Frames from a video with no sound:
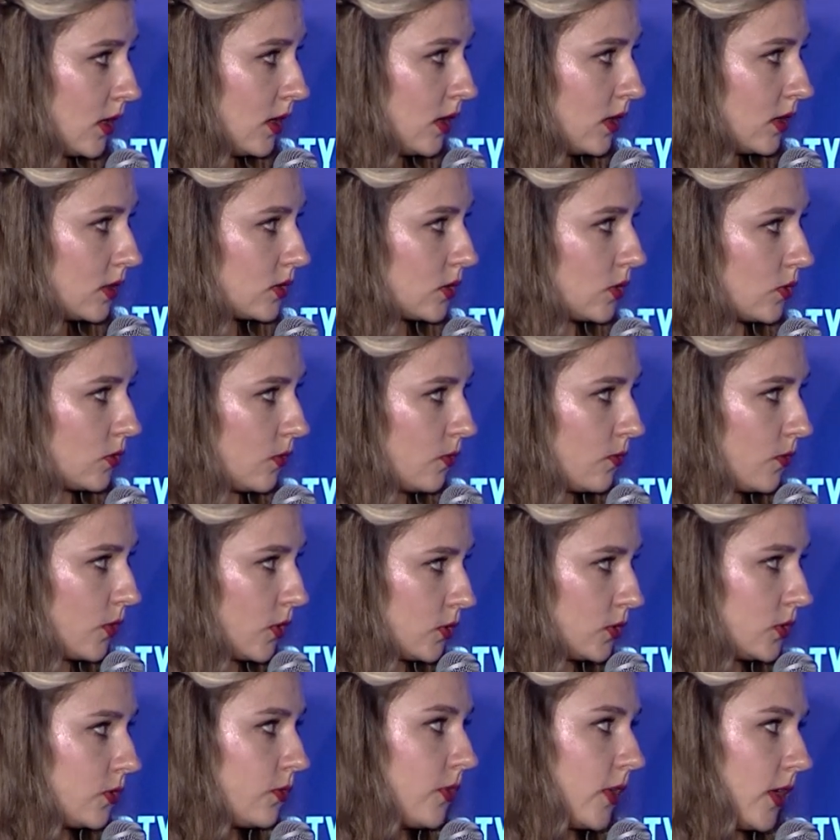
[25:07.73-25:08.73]
So the
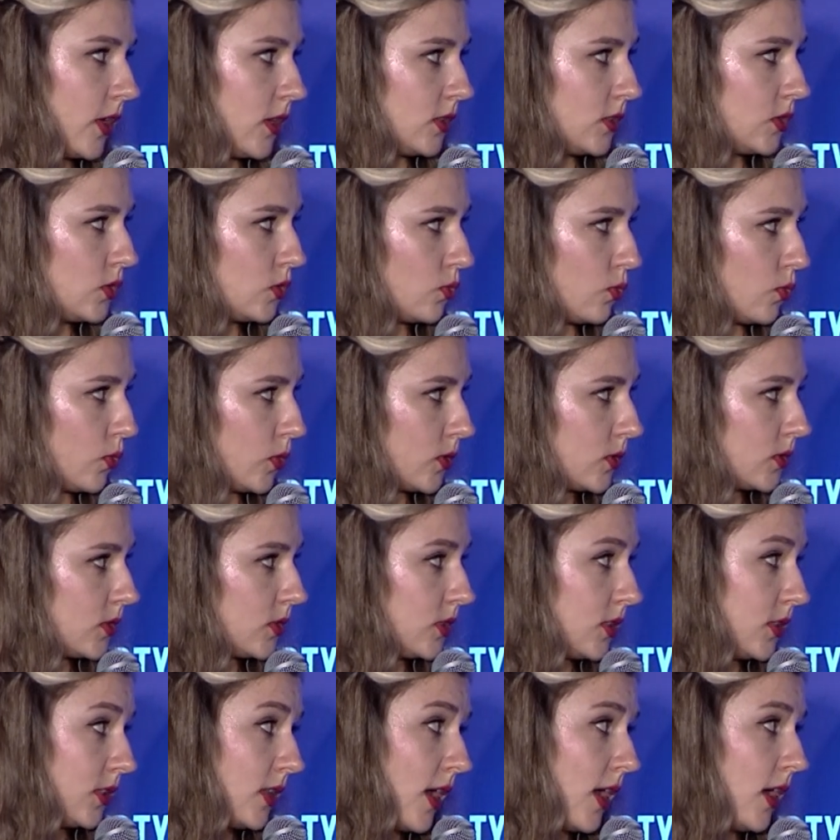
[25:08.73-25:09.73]
first phase was
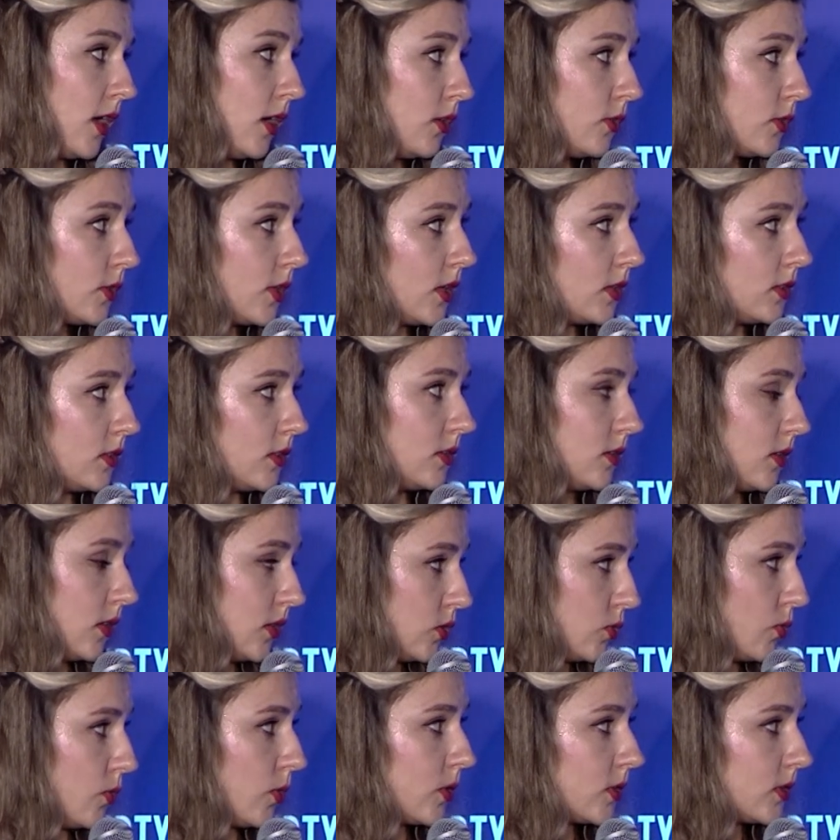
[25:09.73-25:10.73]
denial, then it
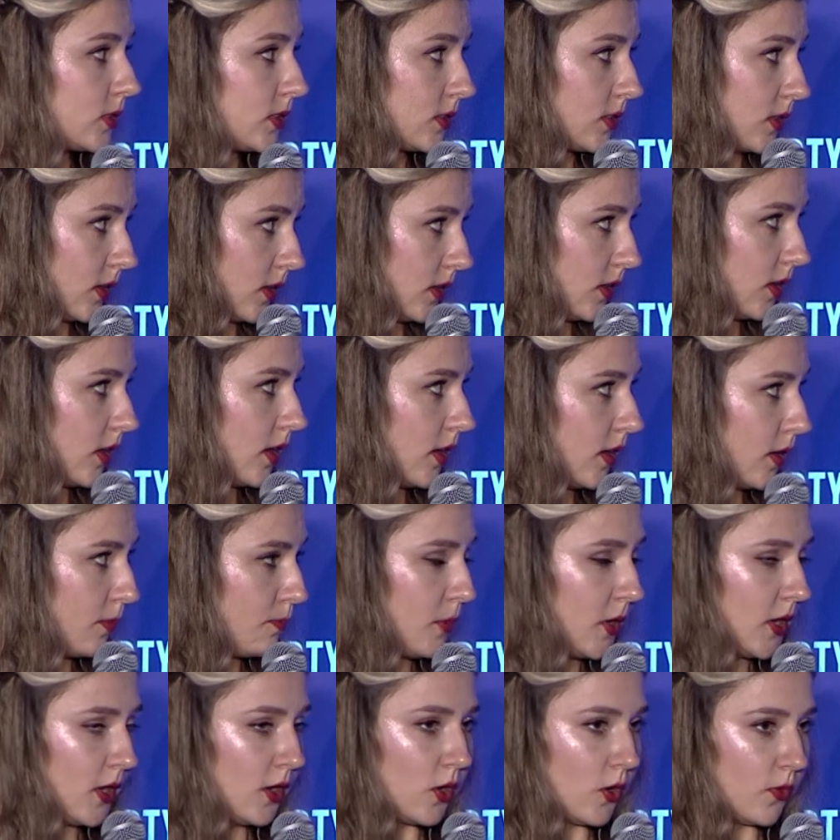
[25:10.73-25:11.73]
was the
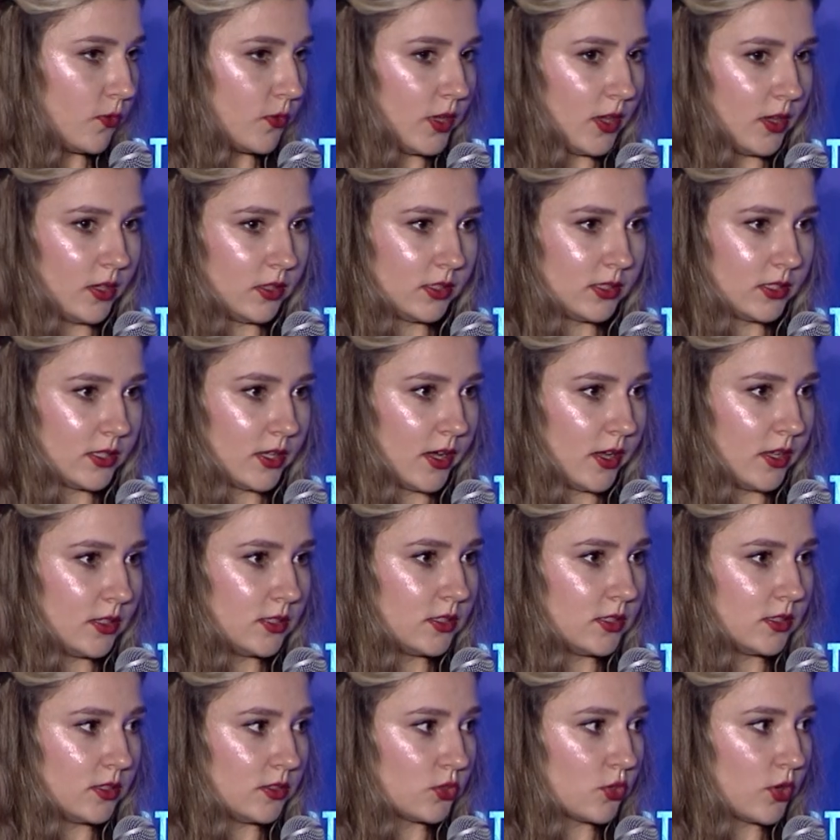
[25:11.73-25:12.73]
peak of the anxiety,
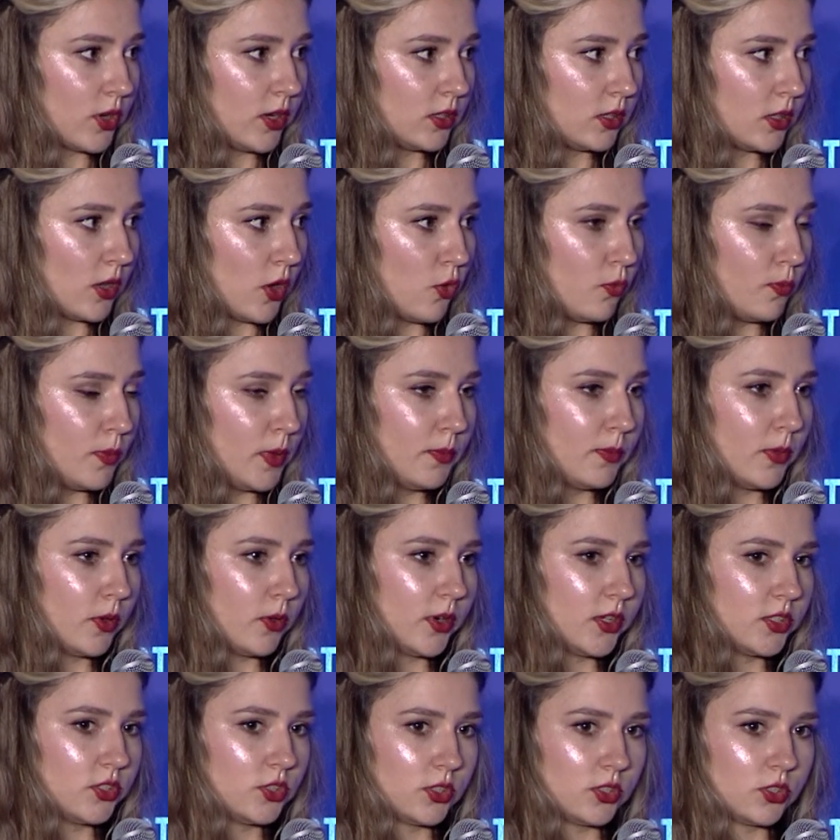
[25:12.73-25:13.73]
and right now people are
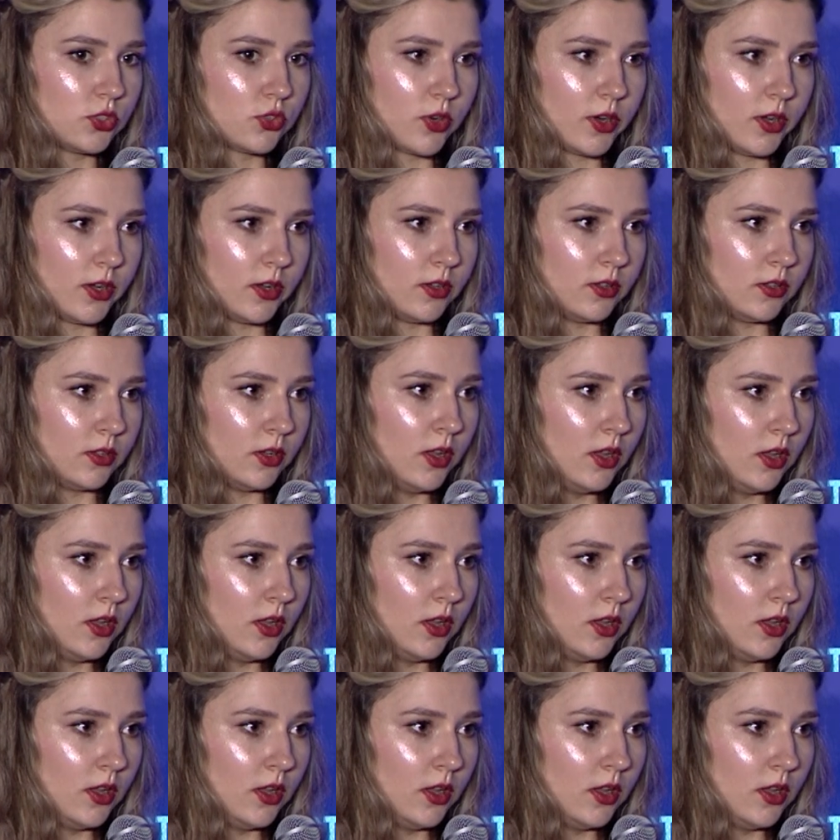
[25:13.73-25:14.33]
just trying